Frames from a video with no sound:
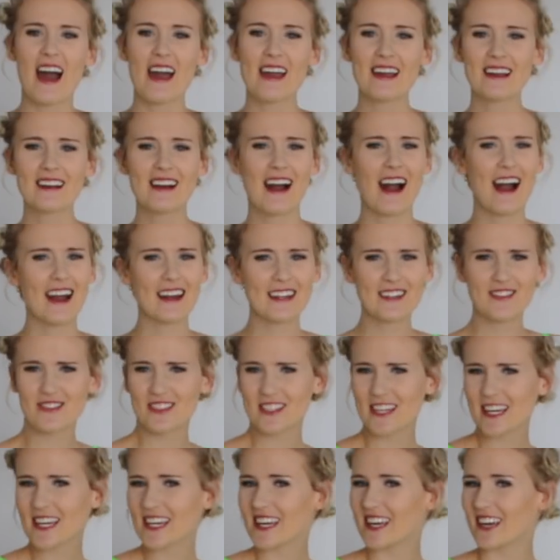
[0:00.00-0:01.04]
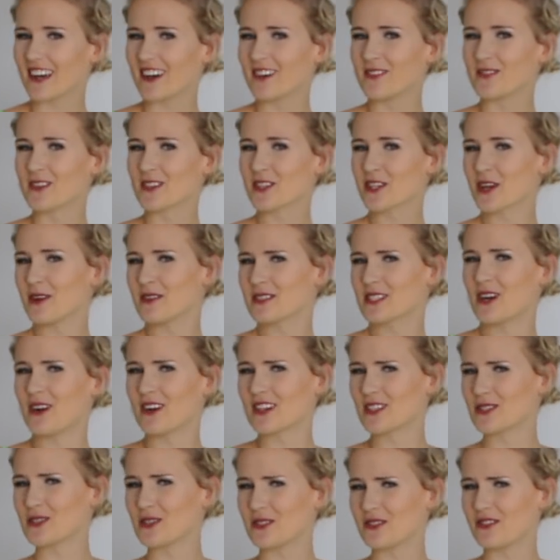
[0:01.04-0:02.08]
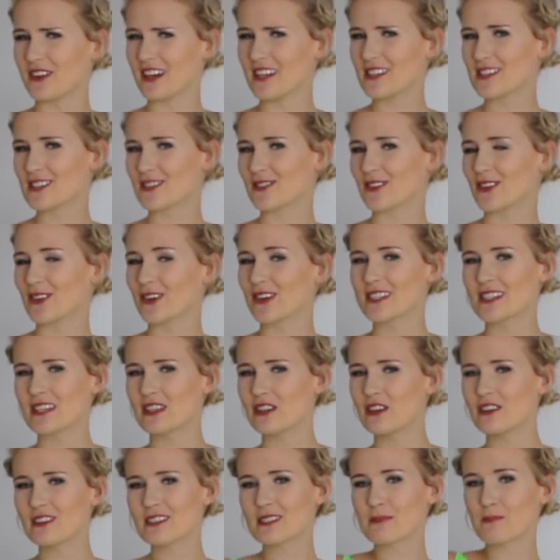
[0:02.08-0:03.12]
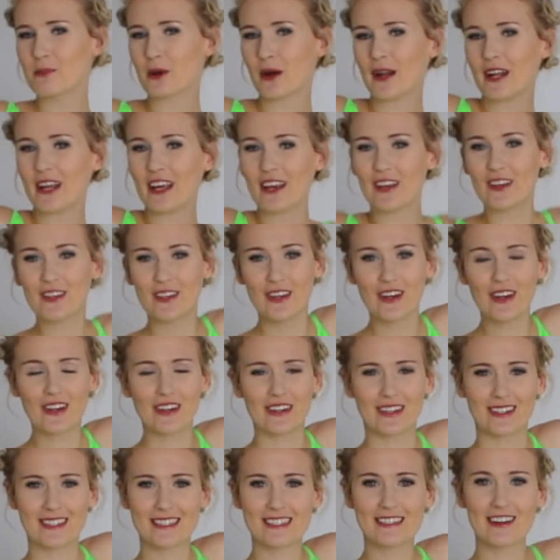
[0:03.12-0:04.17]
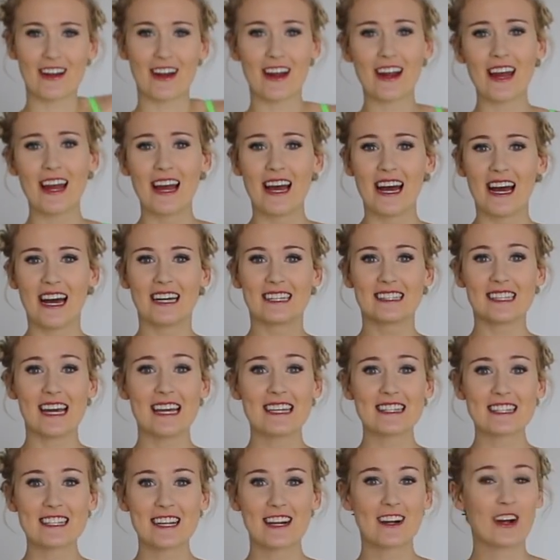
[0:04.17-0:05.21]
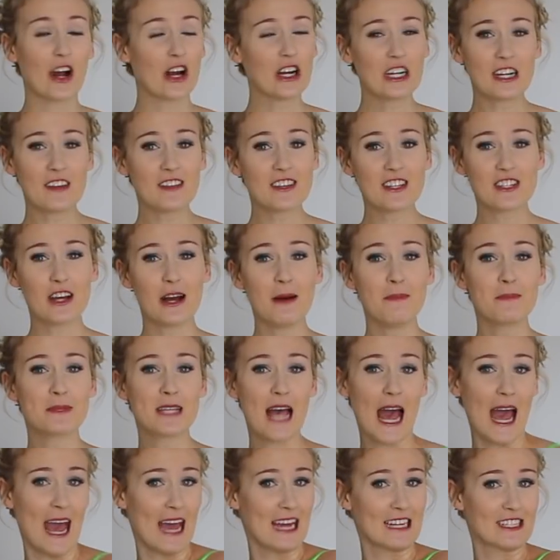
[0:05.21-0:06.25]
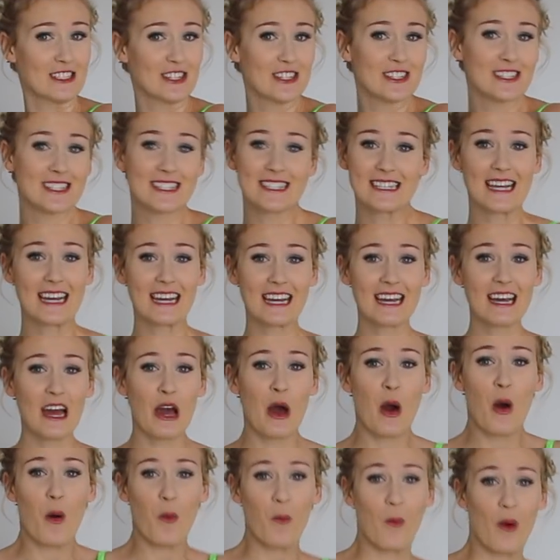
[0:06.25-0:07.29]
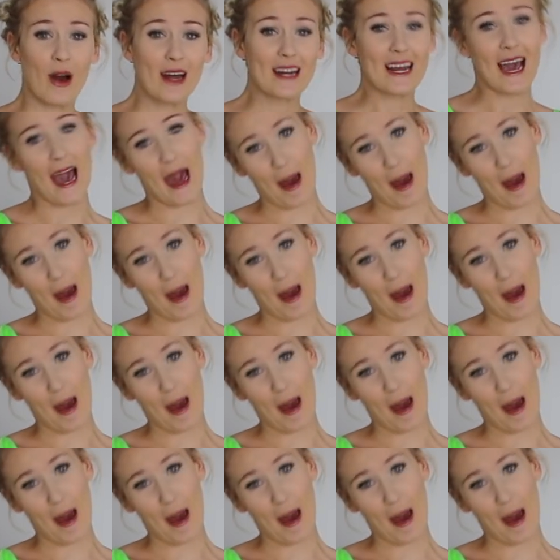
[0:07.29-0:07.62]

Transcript: I kind of dig it and wish I was going to a festival because it looks pretty cute. So let's go to the shops and just see what